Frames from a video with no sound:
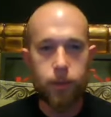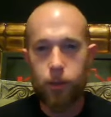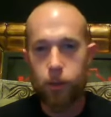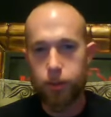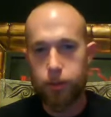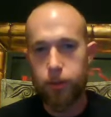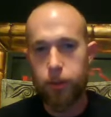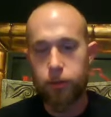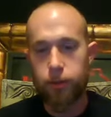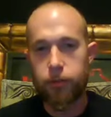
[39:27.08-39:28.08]

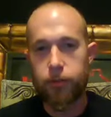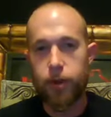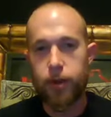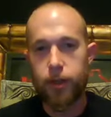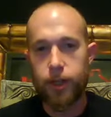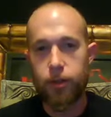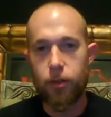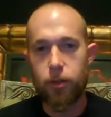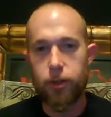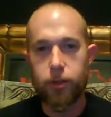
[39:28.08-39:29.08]
And you touched on it again
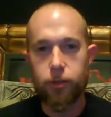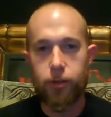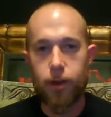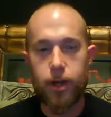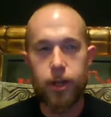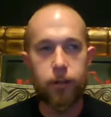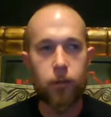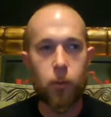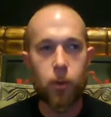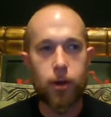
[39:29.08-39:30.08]
earlier, scrying
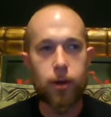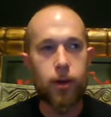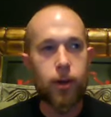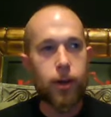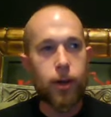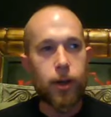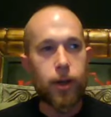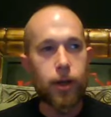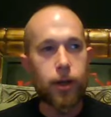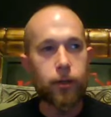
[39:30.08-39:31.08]
into water.
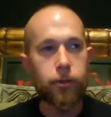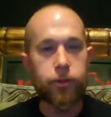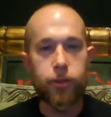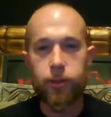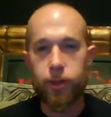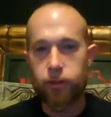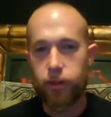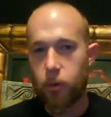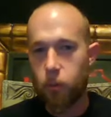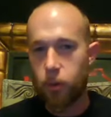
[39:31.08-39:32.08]
Just to touch
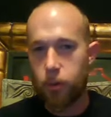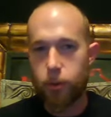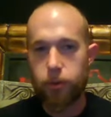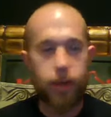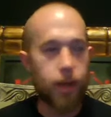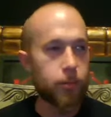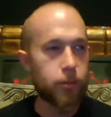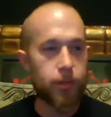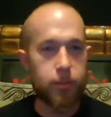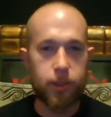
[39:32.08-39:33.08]
on it one more time,
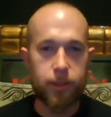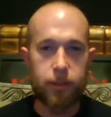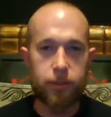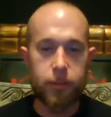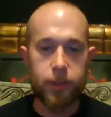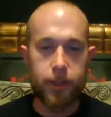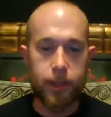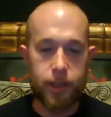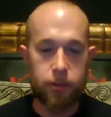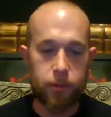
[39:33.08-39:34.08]
something that
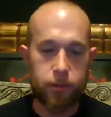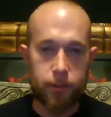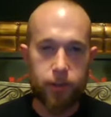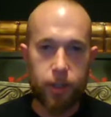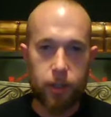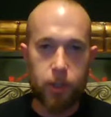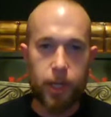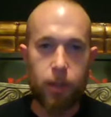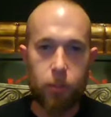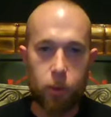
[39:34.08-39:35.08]
I do is I'll take a
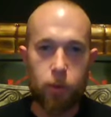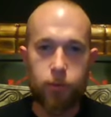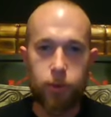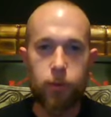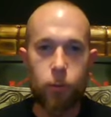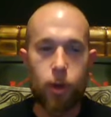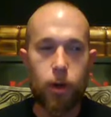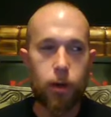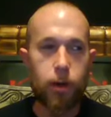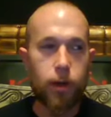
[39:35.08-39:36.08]
black bowl full of
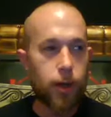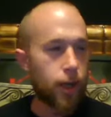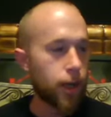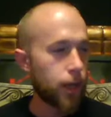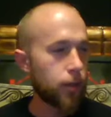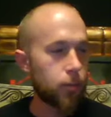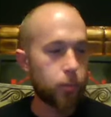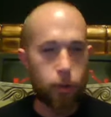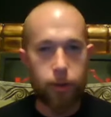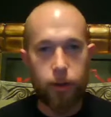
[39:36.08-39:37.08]
water and
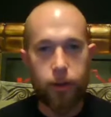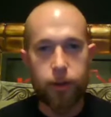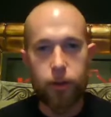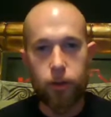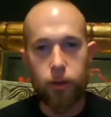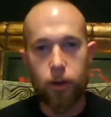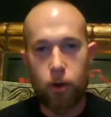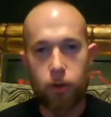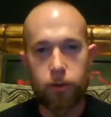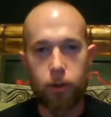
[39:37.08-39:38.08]
put it on an
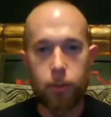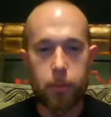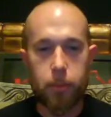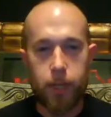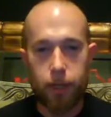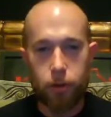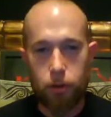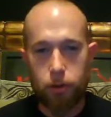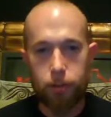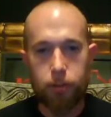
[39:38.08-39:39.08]
altar with a black
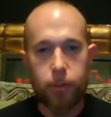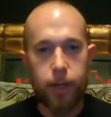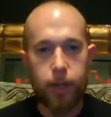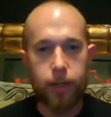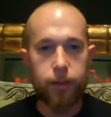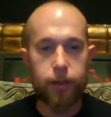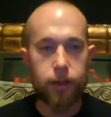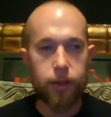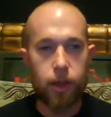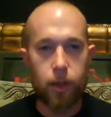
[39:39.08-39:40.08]
curtain behind it,
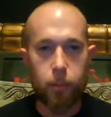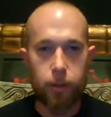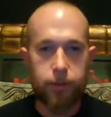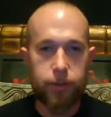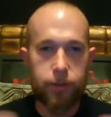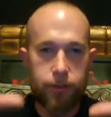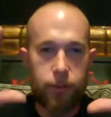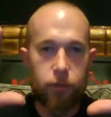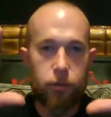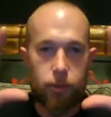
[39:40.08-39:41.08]
and I'll put the
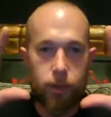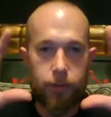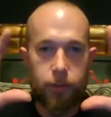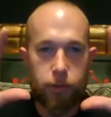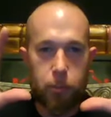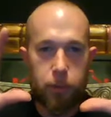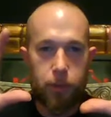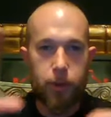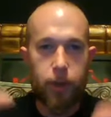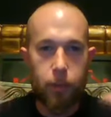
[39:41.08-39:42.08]
sigil of the
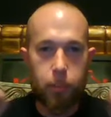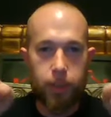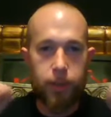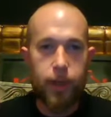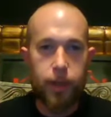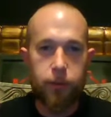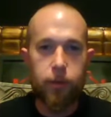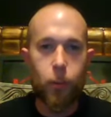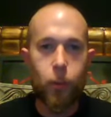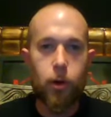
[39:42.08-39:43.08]
spirit, I'll pin that to
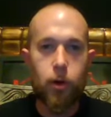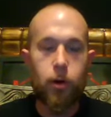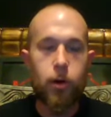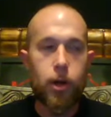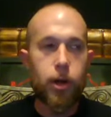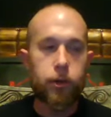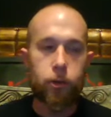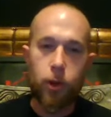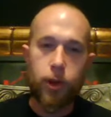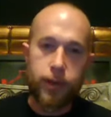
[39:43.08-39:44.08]
the wall
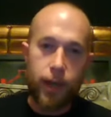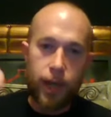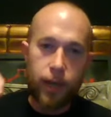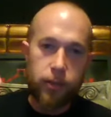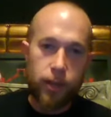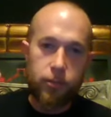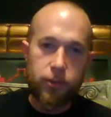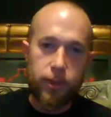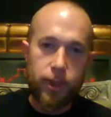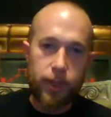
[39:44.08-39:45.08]
to where at the angle I'm
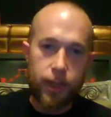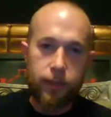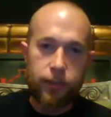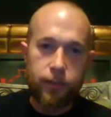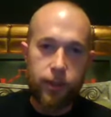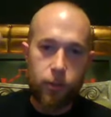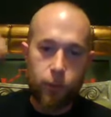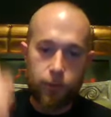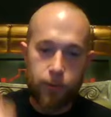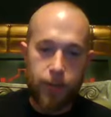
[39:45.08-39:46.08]
sitting, I can see the
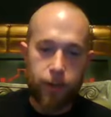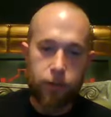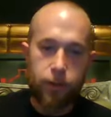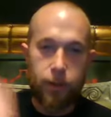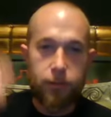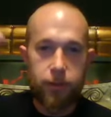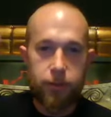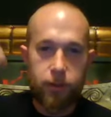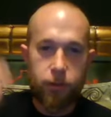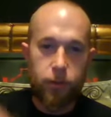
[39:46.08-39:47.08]
reflection of the
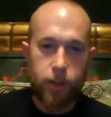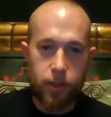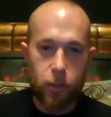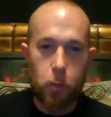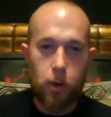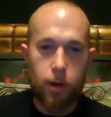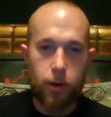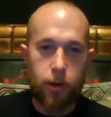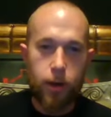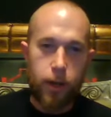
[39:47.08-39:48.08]
sigil in the water.